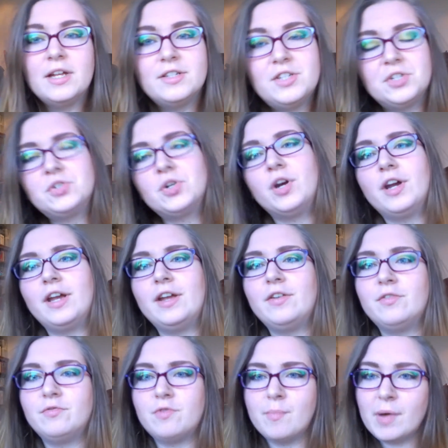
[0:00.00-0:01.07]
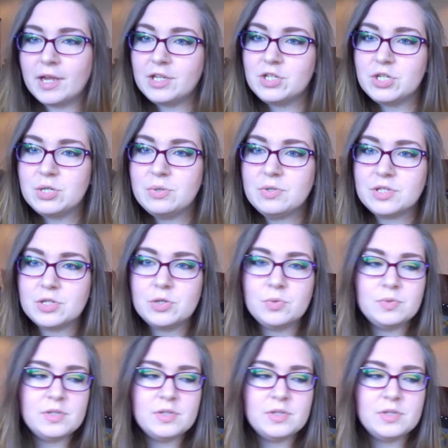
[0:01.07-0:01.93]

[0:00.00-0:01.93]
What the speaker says: to try and remind you to